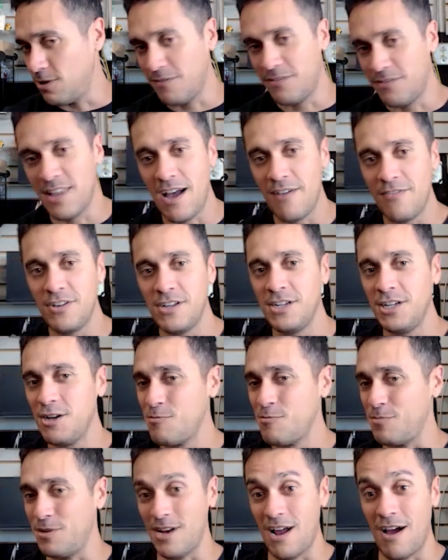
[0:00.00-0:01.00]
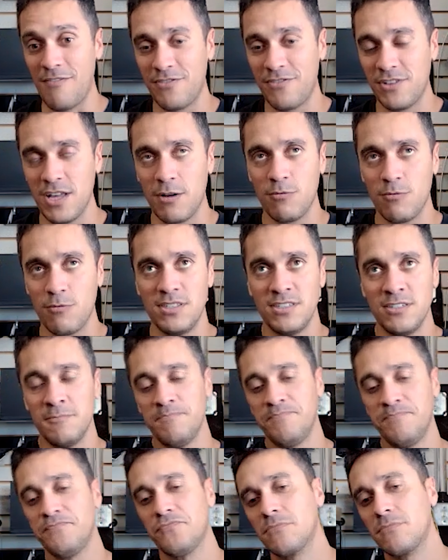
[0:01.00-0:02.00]
Love to have you in here, but not for that
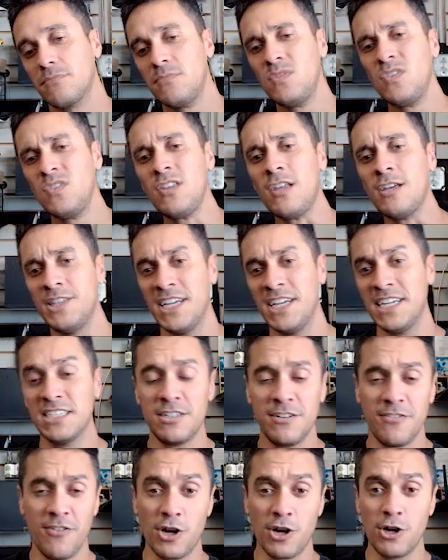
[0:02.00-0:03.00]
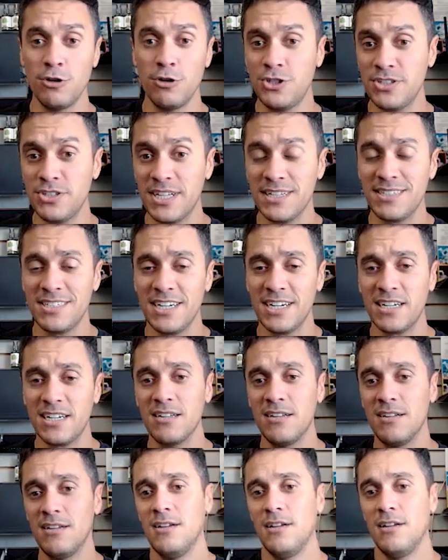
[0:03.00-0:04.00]
reason. Thing is, if our coaches get sick,
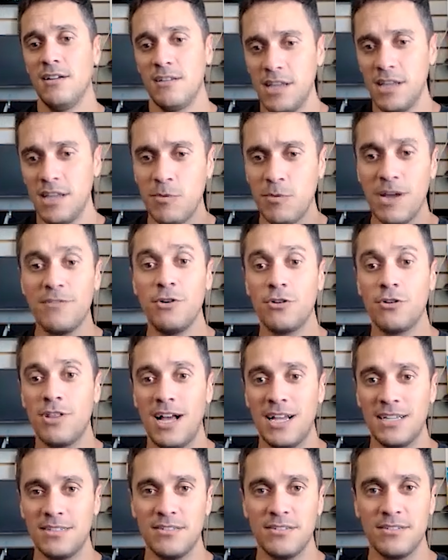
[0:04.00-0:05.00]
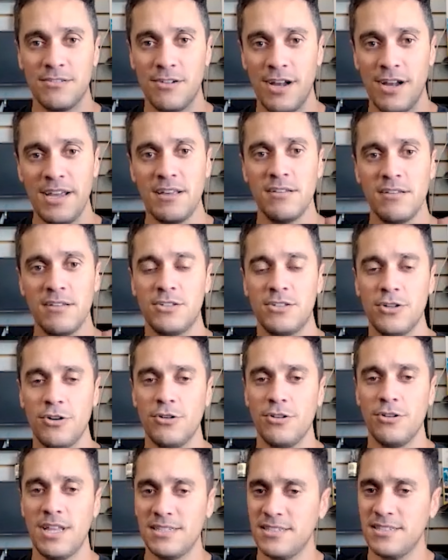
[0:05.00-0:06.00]
then we have no classes, right?
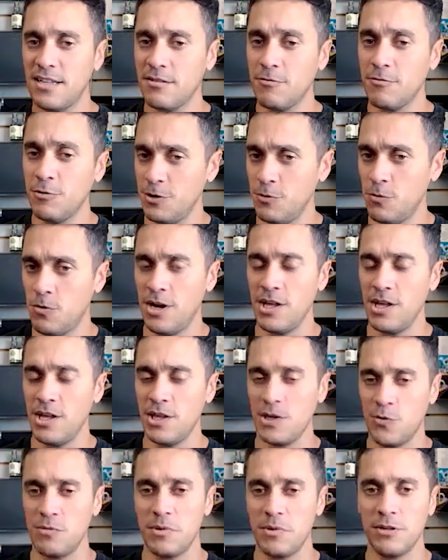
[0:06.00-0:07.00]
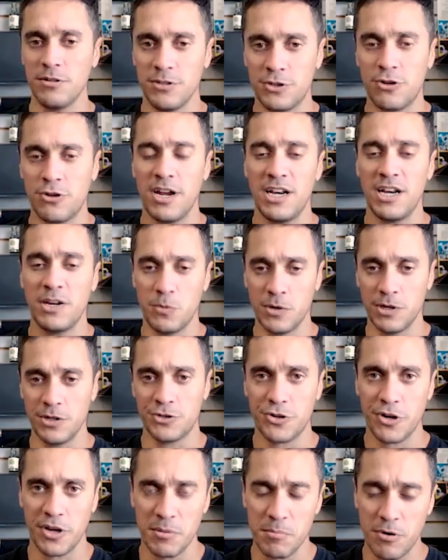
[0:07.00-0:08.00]
So that's not what you want. You want to be able to train. You want your
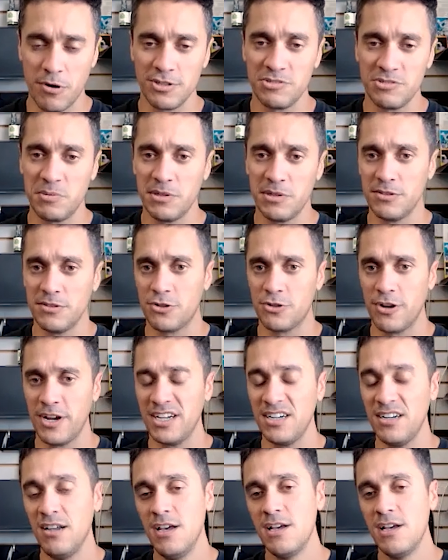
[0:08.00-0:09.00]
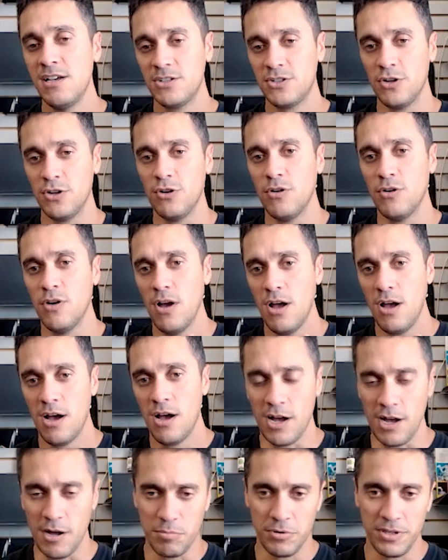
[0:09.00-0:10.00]
training partners to be able to train. So
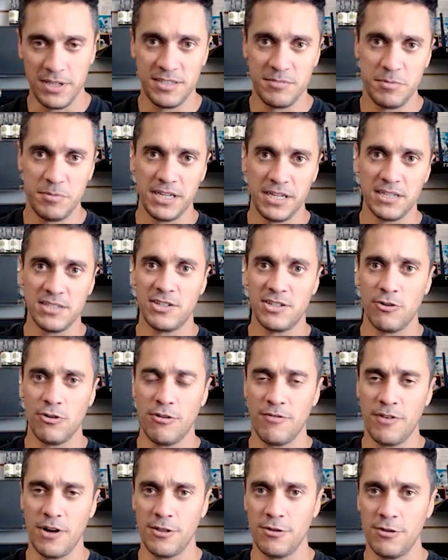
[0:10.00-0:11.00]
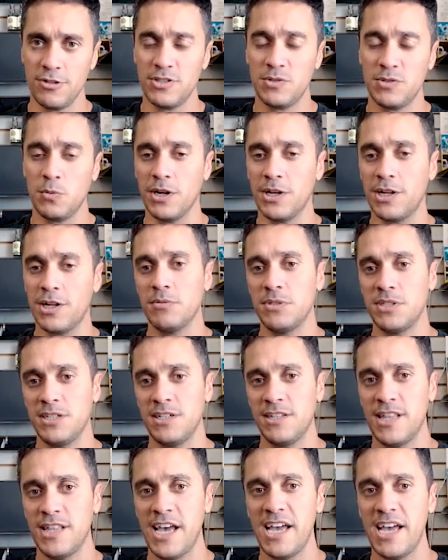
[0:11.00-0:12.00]
please be considerate of others when it comes
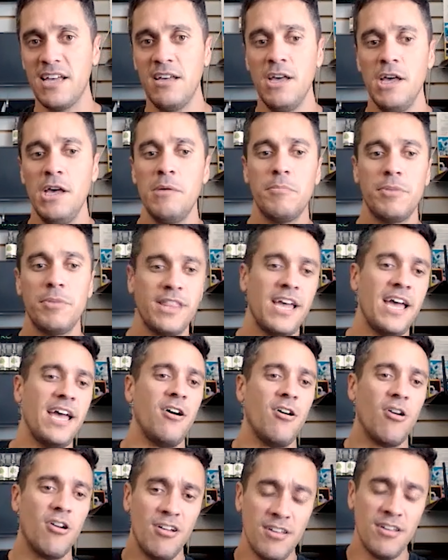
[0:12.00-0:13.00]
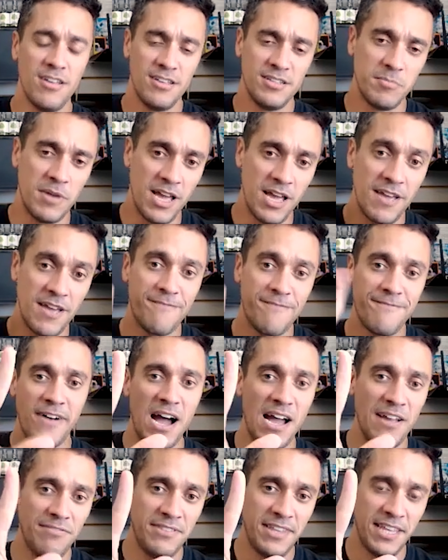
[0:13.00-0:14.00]
into that. So that is my
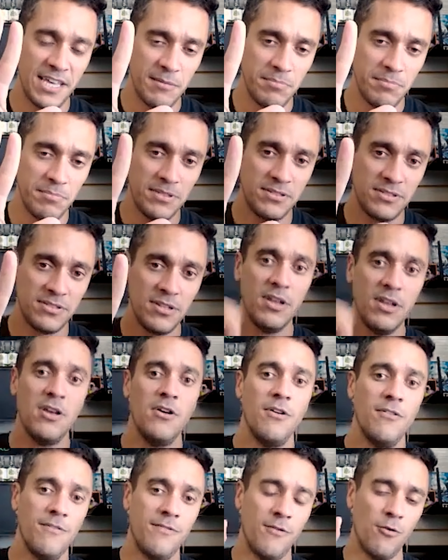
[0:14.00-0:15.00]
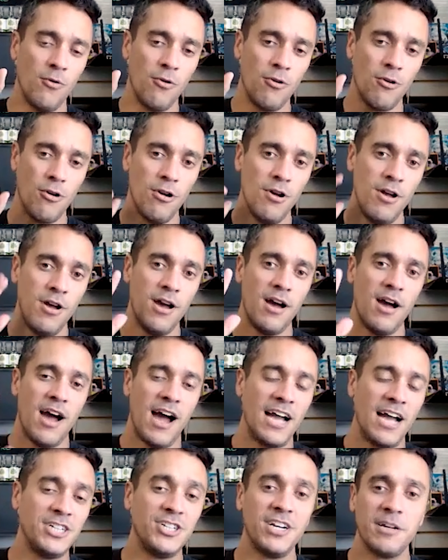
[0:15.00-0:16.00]
5 tips for
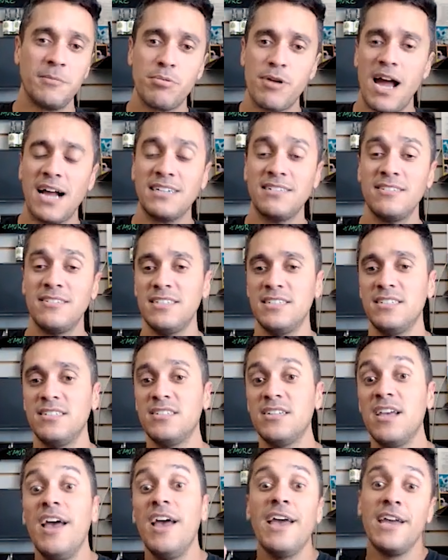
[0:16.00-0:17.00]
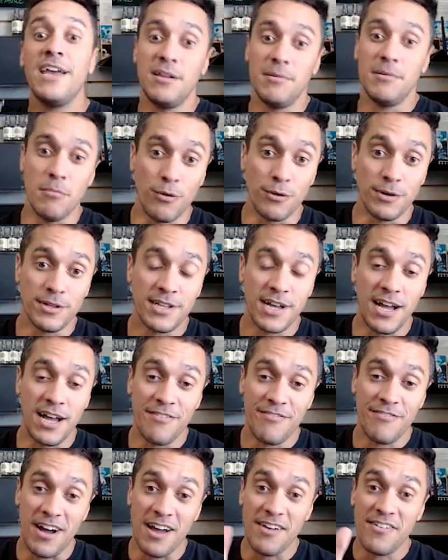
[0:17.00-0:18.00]
hygienic practices in Muay Thai.
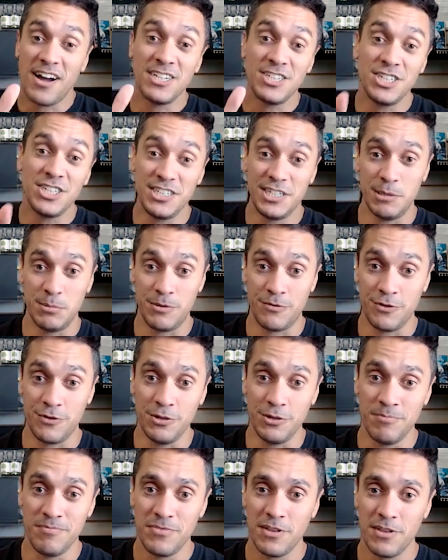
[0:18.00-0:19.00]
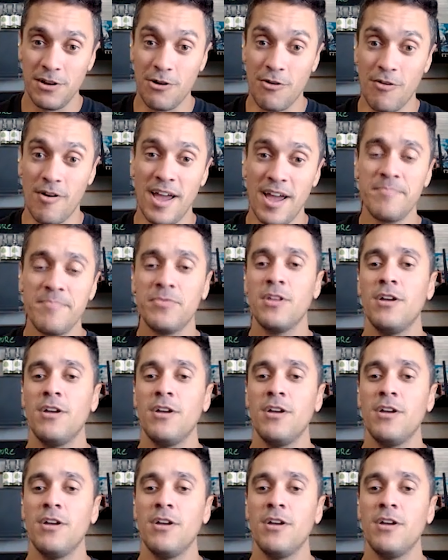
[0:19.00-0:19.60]
5 hygiene tips for you. All right.